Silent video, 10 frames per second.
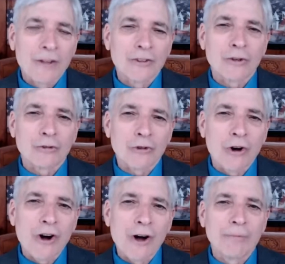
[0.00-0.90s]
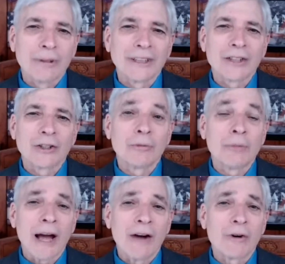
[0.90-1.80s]
the raw political
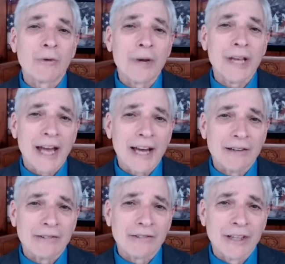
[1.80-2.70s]
power we have.